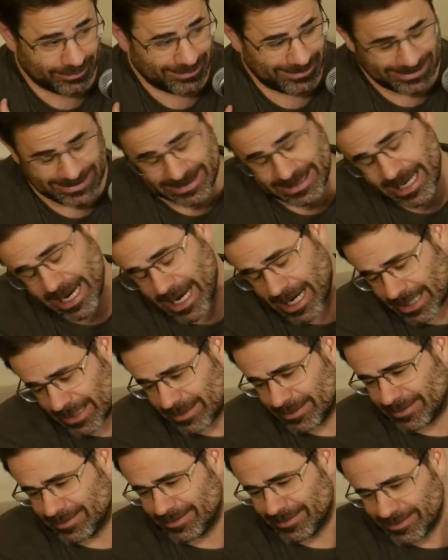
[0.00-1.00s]
Right. Yeah. Well,
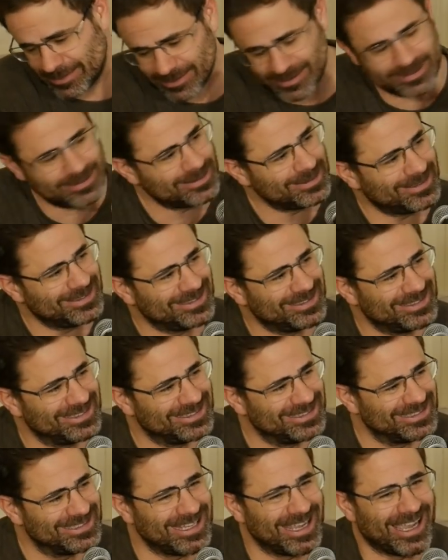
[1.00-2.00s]
then I, I, have very few
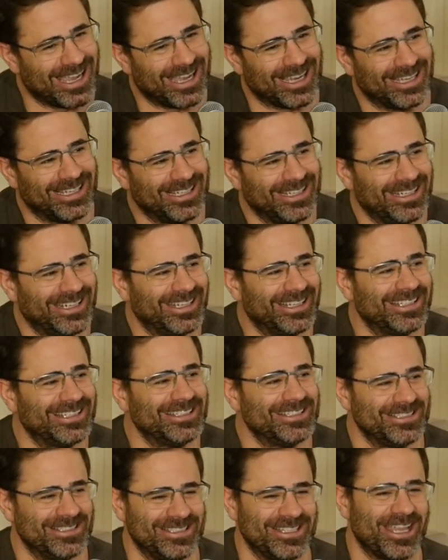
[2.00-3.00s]
friends. Like they all, you
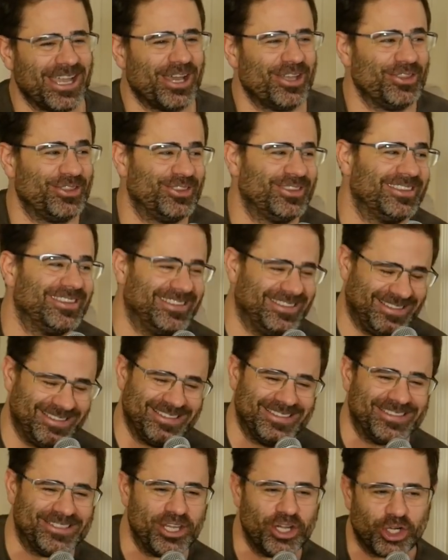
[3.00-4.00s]
know, are they're all right in this
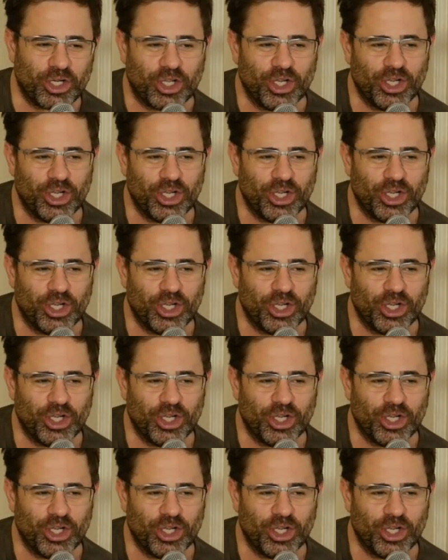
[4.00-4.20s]
room. So.